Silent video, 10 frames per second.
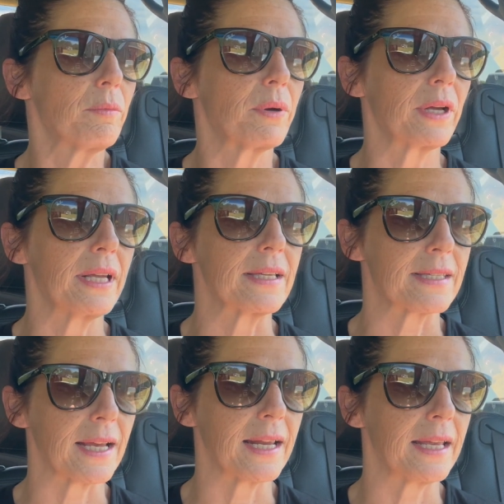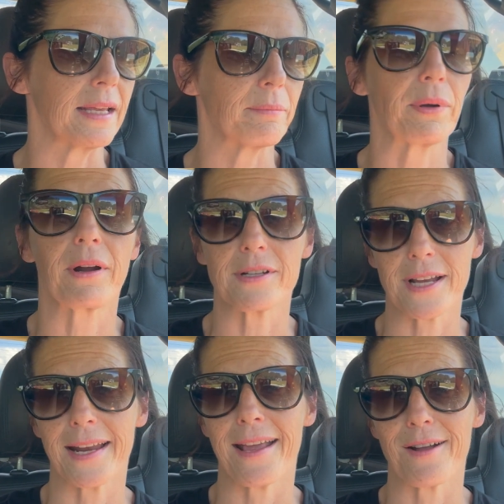put our
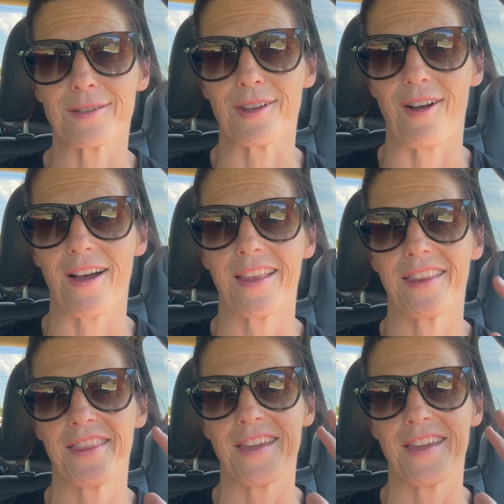tiny house on